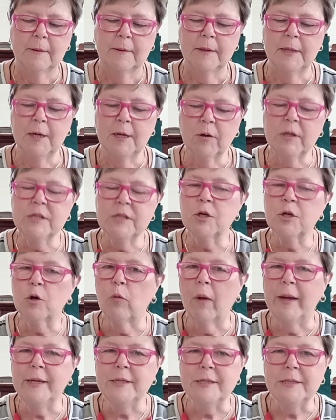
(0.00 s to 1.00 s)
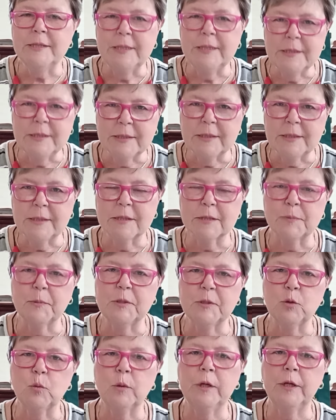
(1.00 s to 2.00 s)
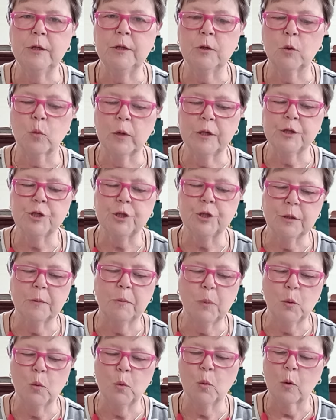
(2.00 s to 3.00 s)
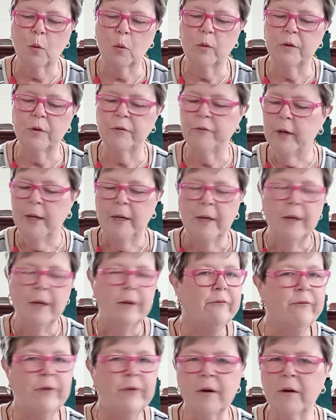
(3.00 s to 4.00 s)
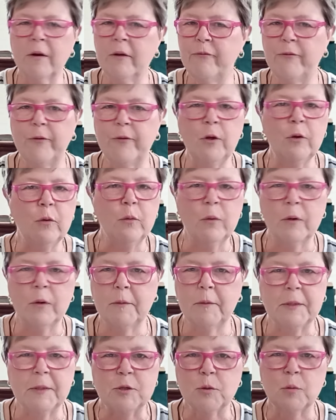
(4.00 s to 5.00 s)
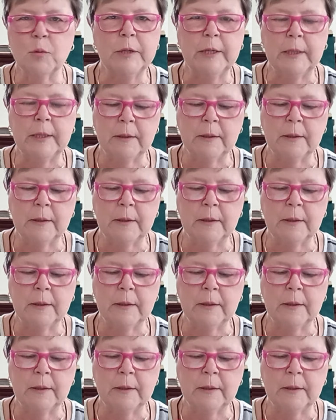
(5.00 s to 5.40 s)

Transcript: There is a great distance between the rich and the poor, with very few in between.